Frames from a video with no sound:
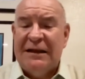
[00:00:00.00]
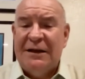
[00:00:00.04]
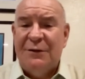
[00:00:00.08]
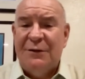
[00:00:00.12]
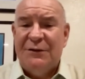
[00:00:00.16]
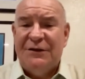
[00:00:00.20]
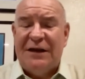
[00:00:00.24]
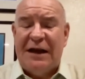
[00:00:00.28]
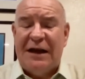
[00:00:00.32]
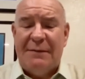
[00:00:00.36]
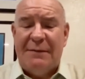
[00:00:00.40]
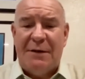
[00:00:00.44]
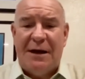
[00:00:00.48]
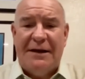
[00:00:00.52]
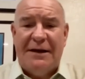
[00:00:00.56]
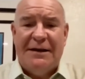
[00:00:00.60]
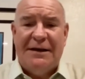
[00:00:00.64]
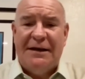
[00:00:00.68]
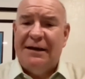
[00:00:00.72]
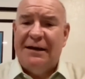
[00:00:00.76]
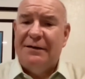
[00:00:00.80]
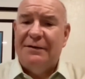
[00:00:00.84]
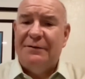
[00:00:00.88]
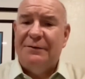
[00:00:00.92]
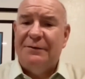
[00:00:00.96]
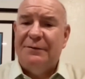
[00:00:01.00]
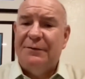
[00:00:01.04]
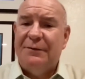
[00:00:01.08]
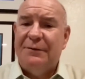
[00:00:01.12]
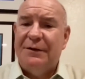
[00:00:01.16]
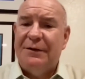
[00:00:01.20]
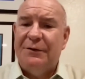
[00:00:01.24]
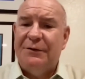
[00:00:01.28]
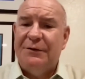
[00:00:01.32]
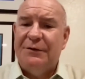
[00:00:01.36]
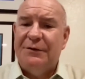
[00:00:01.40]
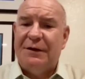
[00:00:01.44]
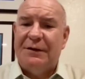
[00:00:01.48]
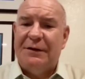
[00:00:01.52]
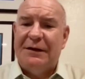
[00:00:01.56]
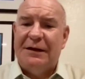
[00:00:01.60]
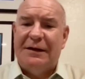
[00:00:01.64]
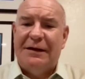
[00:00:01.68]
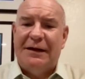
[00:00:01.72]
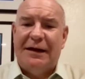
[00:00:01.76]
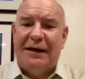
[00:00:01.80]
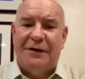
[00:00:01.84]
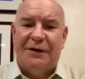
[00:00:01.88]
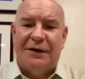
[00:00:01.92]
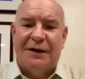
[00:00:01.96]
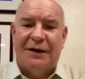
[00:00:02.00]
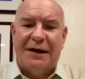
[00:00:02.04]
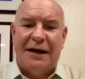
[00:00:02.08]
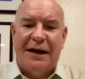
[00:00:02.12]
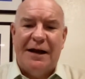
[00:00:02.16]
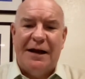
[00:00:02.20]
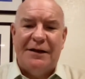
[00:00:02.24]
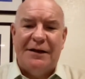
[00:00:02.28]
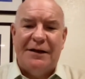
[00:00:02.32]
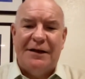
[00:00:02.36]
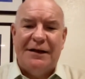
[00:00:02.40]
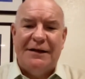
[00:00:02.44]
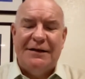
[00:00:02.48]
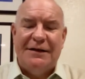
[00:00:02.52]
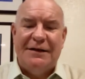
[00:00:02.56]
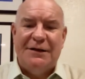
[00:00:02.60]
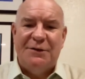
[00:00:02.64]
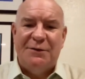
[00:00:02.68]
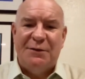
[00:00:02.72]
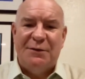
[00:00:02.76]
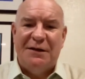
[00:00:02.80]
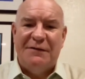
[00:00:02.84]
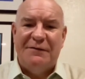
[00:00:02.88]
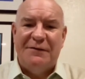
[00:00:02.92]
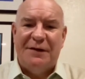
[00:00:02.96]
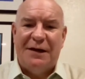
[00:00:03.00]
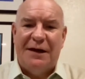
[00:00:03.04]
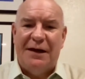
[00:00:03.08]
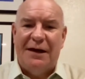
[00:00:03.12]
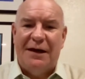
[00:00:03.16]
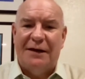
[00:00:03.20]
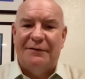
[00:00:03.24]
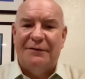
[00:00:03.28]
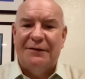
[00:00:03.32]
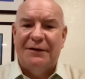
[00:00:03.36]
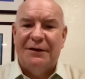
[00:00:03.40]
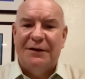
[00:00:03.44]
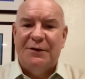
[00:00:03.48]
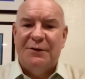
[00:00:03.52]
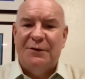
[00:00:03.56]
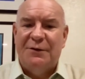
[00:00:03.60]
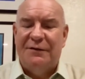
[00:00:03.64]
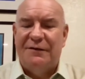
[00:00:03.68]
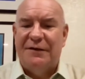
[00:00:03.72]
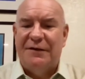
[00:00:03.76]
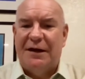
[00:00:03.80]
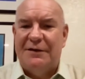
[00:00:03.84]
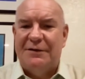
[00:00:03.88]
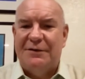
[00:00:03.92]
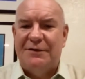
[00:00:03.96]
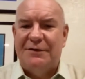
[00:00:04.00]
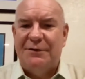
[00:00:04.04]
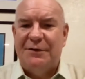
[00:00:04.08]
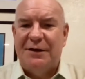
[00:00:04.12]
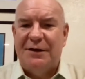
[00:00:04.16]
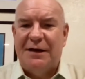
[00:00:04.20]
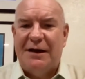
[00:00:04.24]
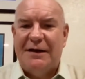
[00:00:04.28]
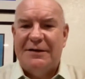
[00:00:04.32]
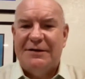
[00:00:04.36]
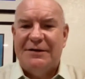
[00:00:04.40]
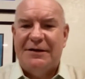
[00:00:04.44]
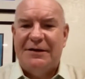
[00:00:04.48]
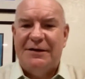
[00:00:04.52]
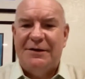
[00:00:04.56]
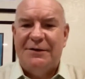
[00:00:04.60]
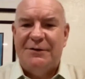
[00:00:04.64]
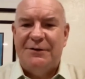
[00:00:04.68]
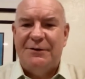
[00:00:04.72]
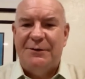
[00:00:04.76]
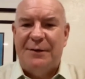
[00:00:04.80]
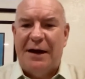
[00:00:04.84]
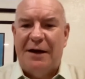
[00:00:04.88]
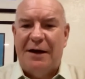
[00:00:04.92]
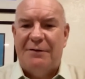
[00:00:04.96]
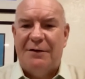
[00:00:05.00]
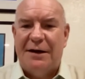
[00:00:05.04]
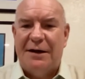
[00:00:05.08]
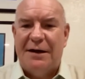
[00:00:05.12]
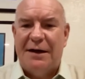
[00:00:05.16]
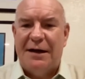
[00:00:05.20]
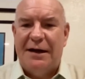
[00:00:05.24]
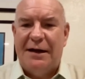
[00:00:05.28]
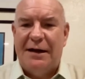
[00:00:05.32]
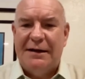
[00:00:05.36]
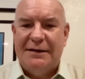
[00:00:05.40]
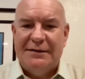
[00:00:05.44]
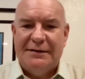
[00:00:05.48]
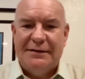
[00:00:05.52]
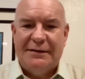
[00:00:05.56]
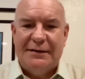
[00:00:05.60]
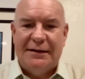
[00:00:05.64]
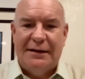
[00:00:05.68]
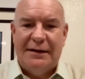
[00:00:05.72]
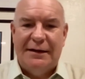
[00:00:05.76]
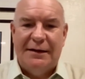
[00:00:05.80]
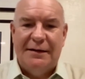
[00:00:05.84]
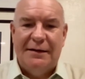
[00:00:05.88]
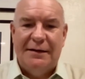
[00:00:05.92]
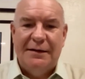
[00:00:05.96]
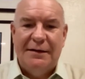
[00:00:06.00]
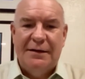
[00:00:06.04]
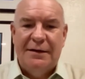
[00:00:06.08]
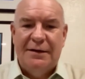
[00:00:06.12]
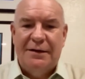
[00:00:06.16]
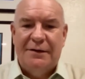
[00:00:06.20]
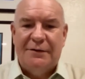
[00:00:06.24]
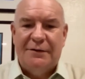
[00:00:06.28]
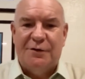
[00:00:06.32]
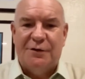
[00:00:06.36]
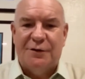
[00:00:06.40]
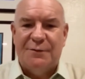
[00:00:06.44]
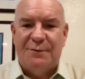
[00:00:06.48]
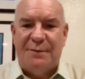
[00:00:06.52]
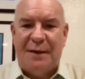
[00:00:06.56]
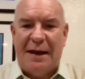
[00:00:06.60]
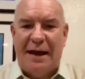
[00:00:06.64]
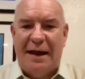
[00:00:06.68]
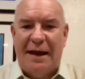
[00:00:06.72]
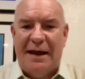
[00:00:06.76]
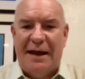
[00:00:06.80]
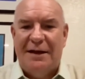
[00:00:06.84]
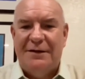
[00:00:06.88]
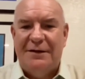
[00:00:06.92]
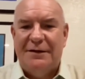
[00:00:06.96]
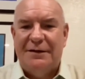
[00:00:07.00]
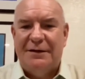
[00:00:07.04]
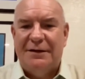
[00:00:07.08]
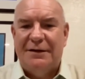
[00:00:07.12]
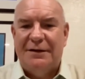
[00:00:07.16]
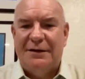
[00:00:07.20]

Same idea with those that did the Erie Canal in 1825. We've got two guys here, two hairy guys. Of course, Pan on the